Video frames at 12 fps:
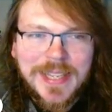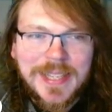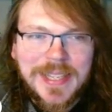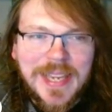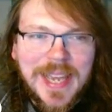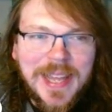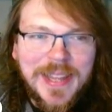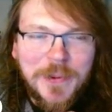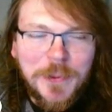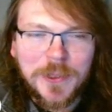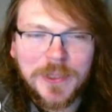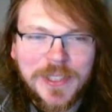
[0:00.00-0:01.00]
Yeah, they
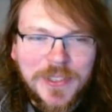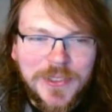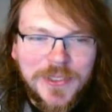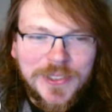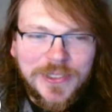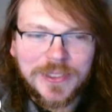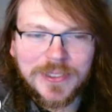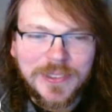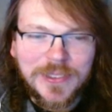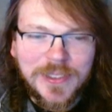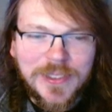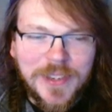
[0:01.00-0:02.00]
were a little
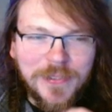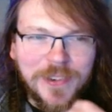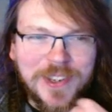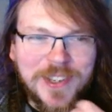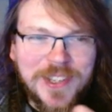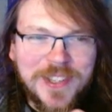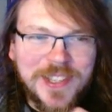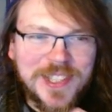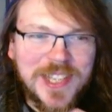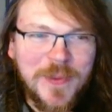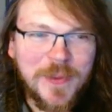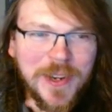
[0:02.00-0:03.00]
different this
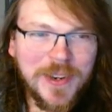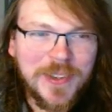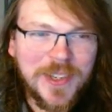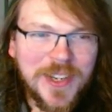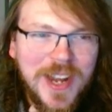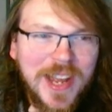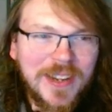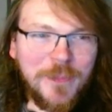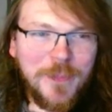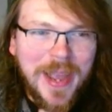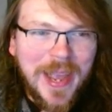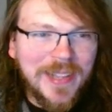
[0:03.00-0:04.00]
time around.
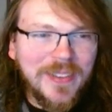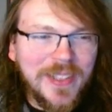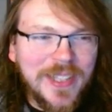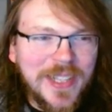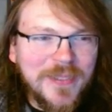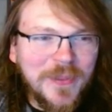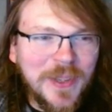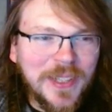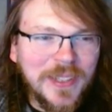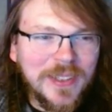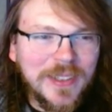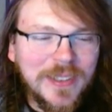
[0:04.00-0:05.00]
Not badly,
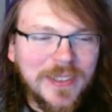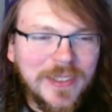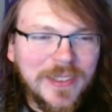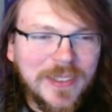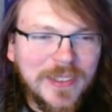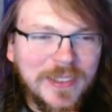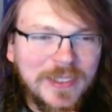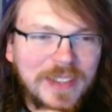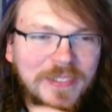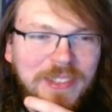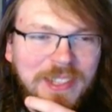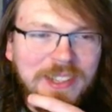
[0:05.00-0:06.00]
but
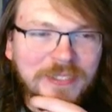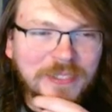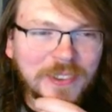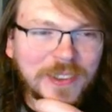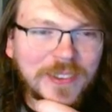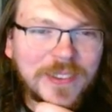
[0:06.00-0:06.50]
definitely different.